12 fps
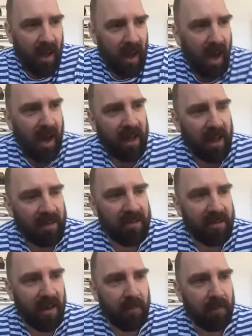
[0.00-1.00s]
had
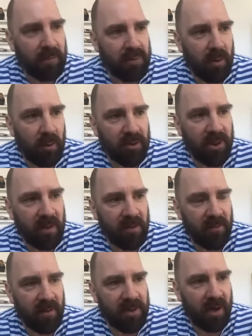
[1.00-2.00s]
some
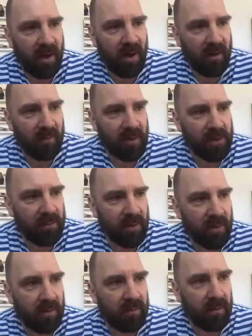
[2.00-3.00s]
projects which
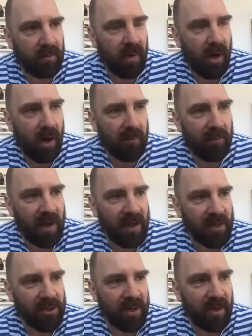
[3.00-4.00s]
were
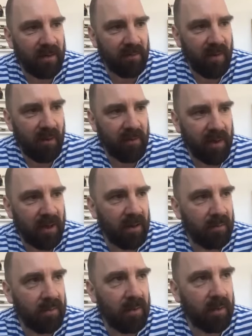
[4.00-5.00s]
financially
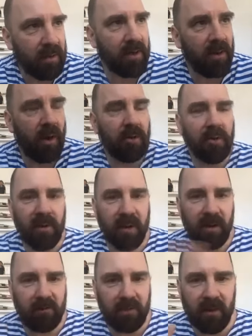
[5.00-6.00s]
very, how to
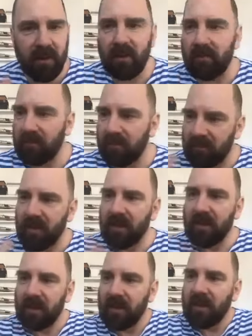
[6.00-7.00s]
say,
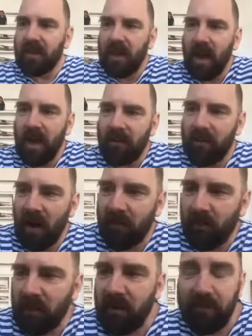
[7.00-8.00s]
I
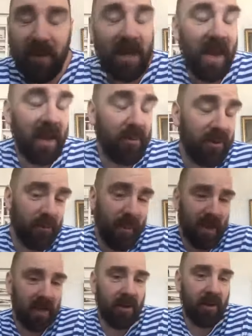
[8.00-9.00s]
would have been able to
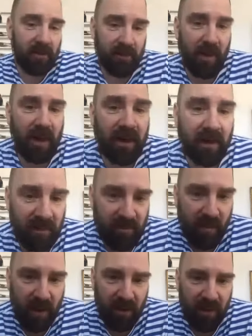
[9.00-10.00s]
make a lot of money this
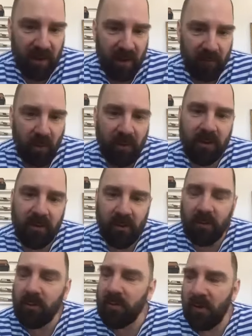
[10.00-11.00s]
month, and I wanted to
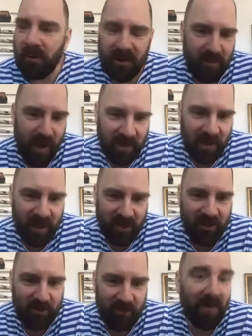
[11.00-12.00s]
use all that money
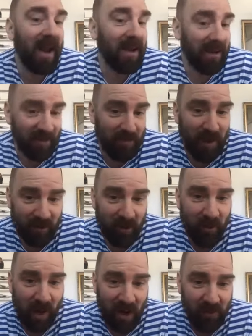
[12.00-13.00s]
actually to finance my
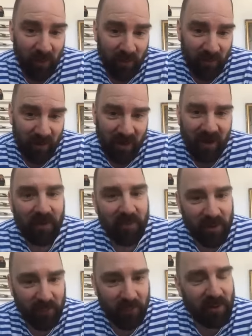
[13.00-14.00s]
new album,
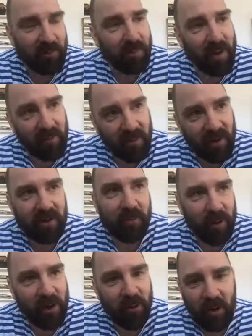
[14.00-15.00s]
which would have been
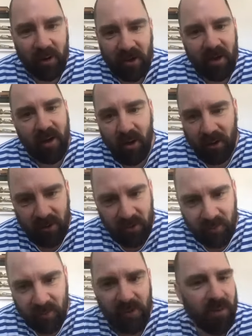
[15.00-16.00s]
recorded in
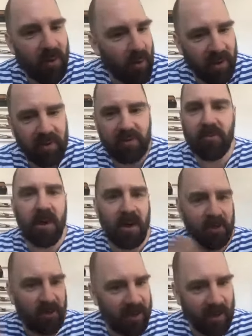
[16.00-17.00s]
London with orchestra,
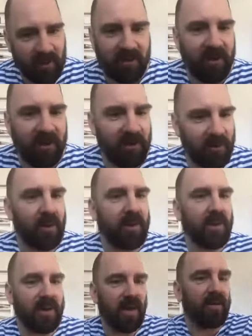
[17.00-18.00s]
conductor, all that
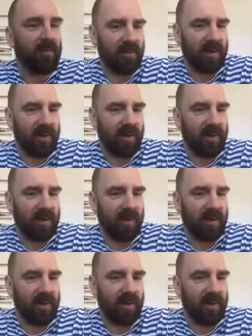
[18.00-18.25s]
kind of stuff.